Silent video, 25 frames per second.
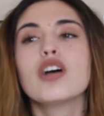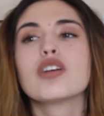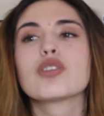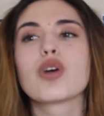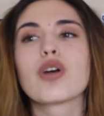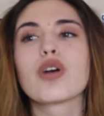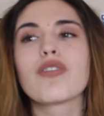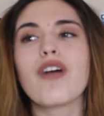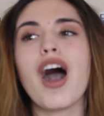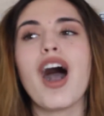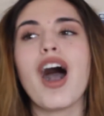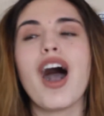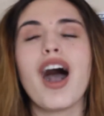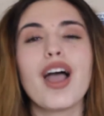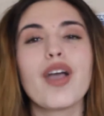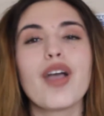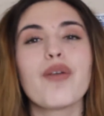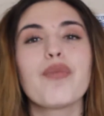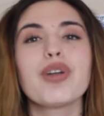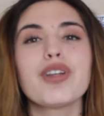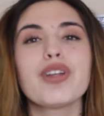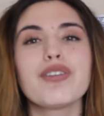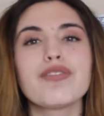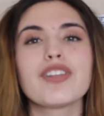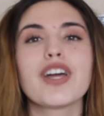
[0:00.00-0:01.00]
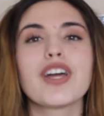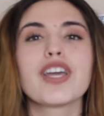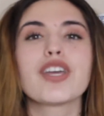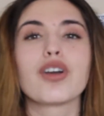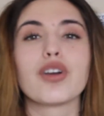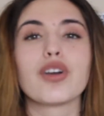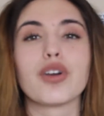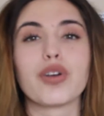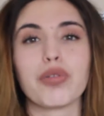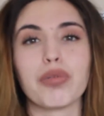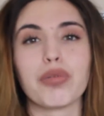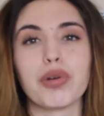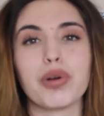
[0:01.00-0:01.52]
So if I would have
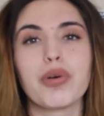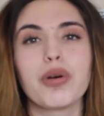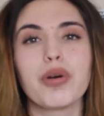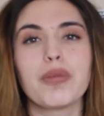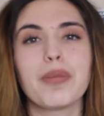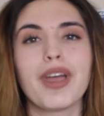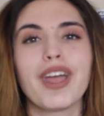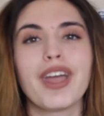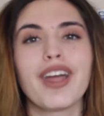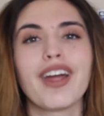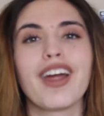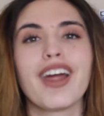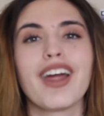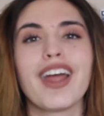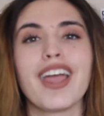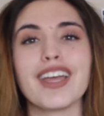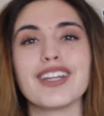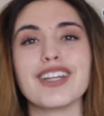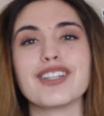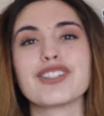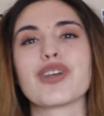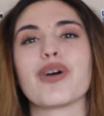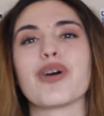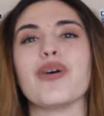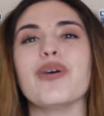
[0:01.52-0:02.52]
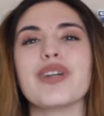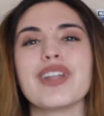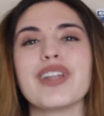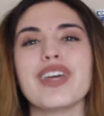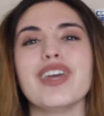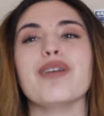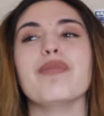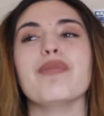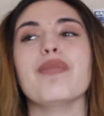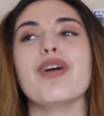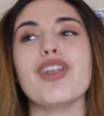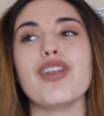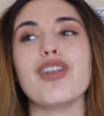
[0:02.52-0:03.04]
like grew a pair and told
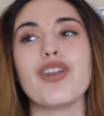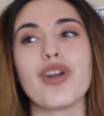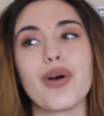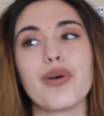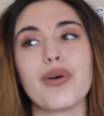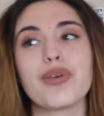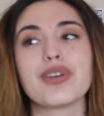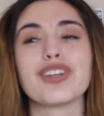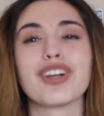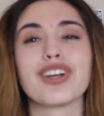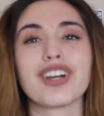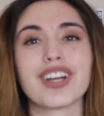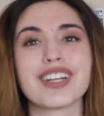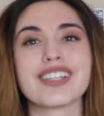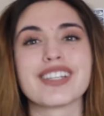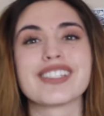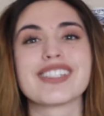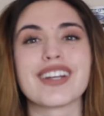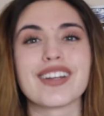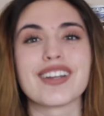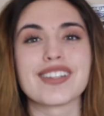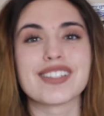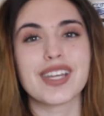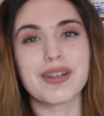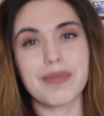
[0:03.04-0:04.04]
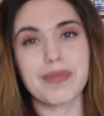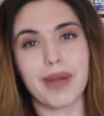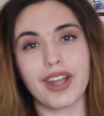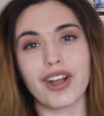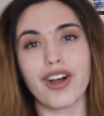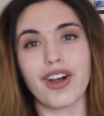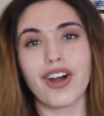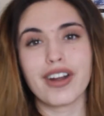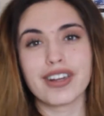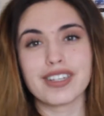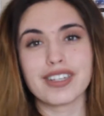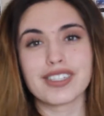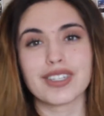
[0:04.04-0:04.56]
him, no, you're gonna sit outside my
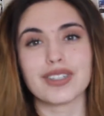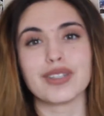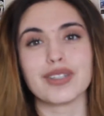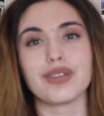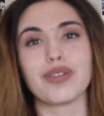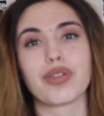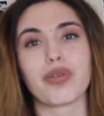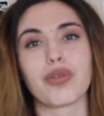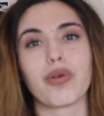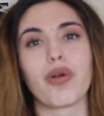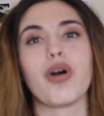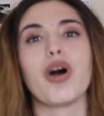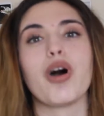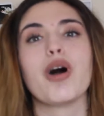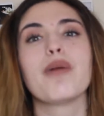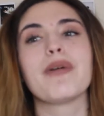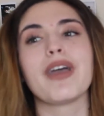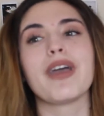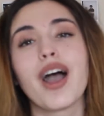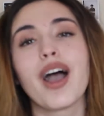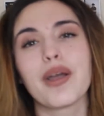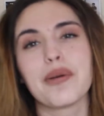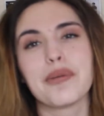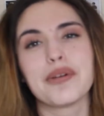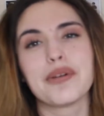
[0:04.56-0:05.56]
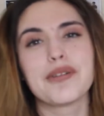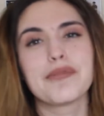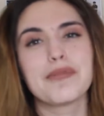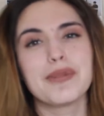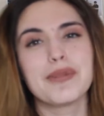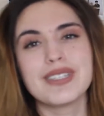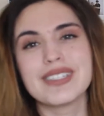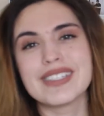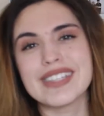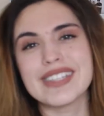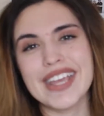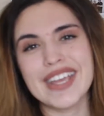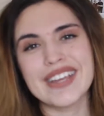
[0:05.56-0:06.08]
car until you throw up, I would have
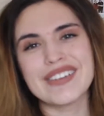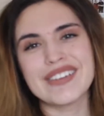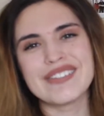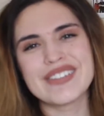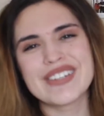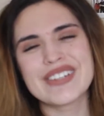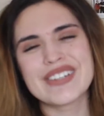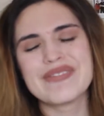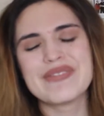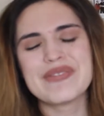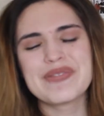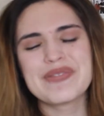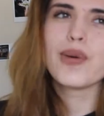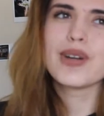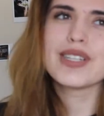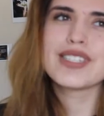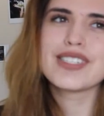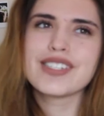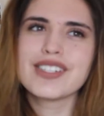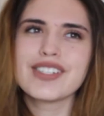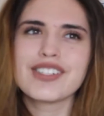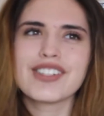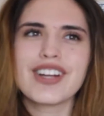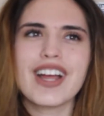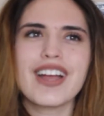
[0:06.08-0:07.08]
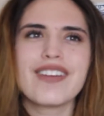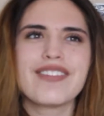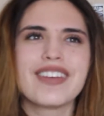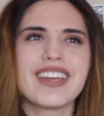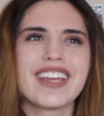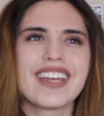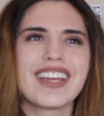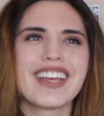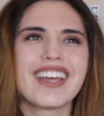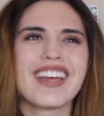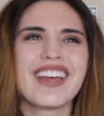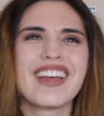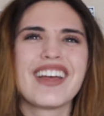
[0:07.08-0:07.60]
been saved. We're still
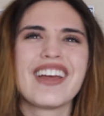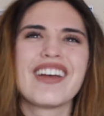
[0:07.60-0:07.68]
driving.